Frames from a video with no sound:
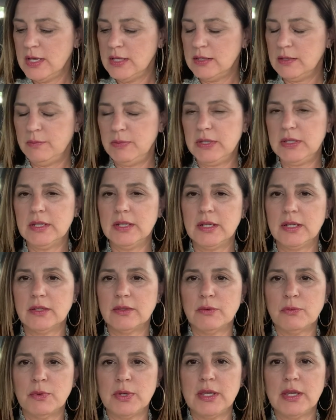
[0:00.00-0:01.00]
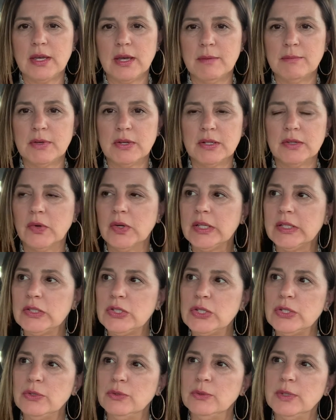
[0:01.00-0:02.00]
the beginning of the week, I'm going
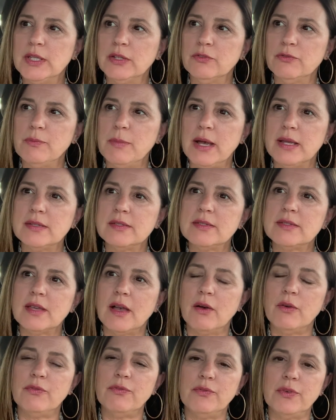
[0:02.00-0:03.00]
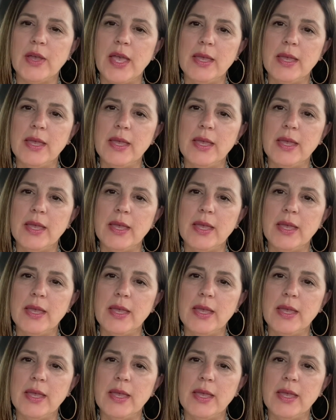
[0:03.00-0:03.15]
to give myself